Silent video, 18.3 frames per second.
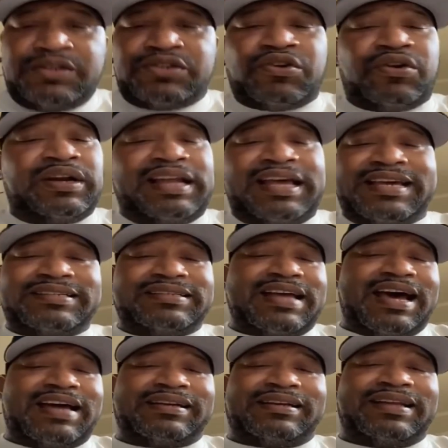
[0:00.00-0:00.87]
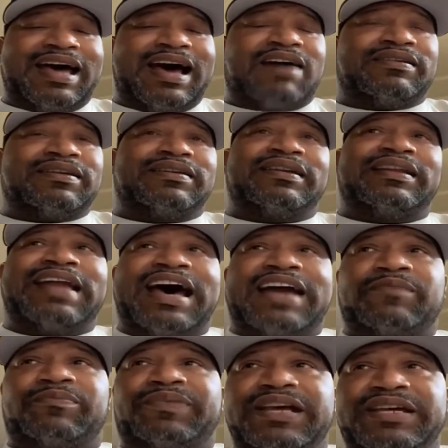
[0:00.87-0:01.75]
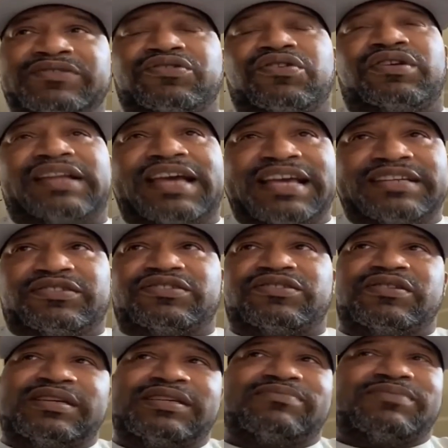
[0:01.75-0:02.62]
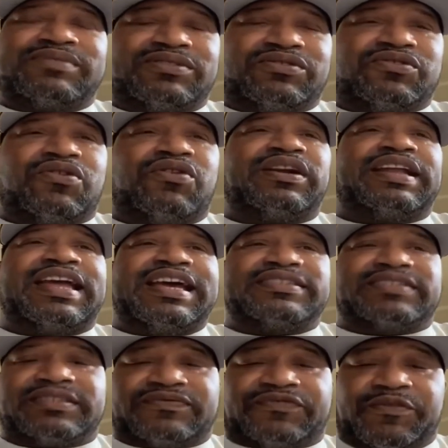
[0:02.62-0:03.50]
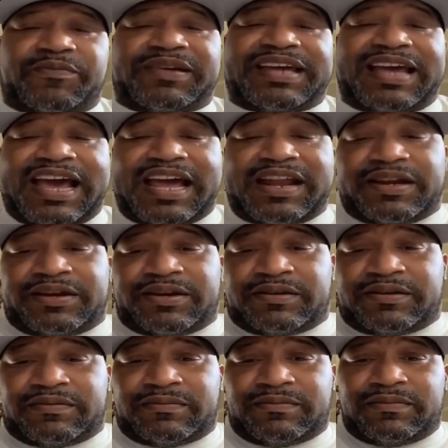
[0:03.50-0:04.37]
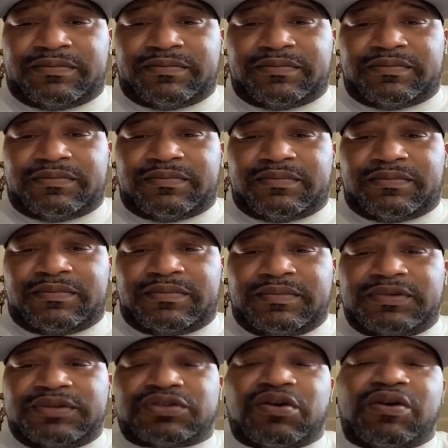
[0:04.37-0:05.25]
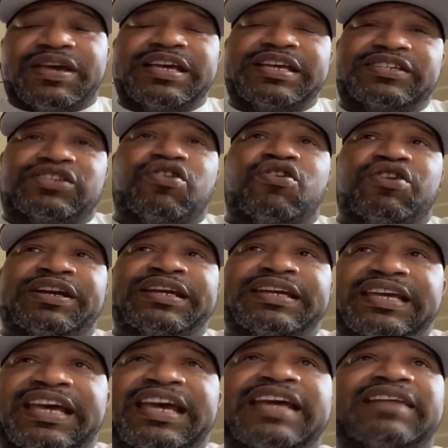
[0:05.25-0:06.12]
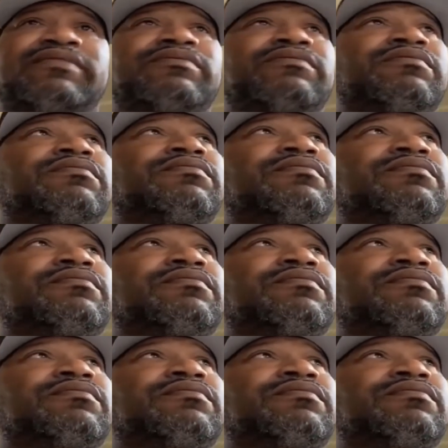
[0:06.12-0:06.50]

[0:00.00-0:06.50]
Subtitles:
Tory Lanez not allowed in a lot of places. Tory Lanez is from Canada. So he's going to get,